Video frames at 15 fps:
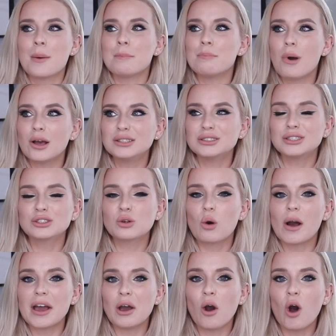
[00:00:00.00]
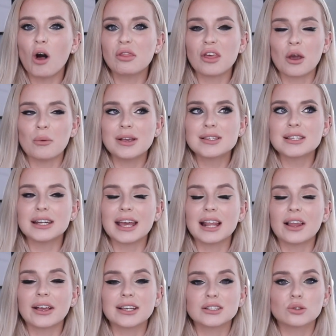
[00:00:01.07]
Mustard's quite hot though, isn't it?
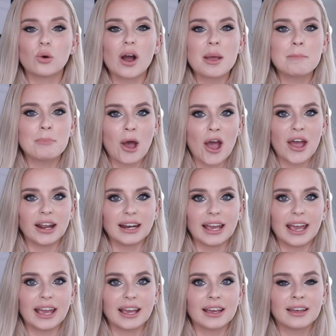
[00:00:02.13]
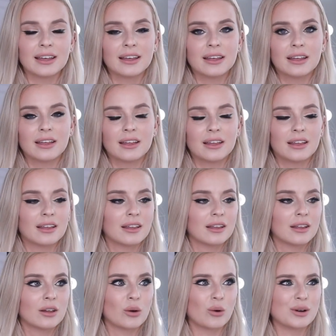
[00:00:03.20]
Like it's quite burning.
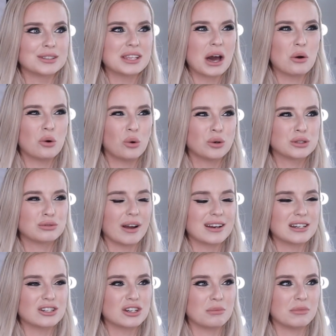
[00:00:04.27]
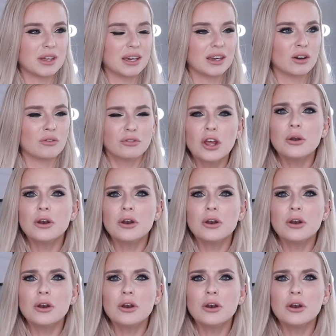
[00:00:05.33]
Or is that horseradish I'm thinking of?